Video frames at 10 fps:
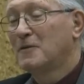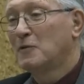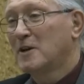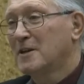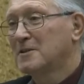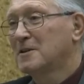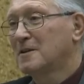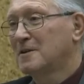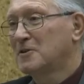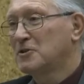what isn't
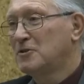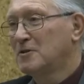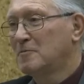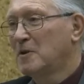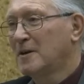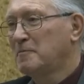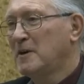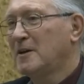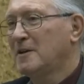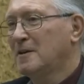understood by
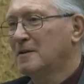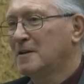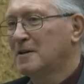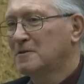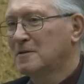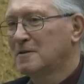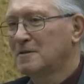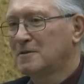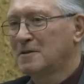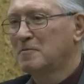many
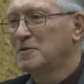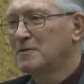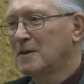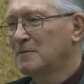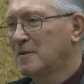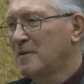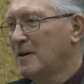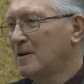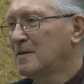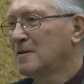councillors that move up to
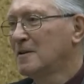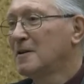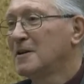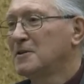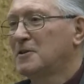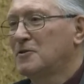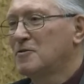mayor is the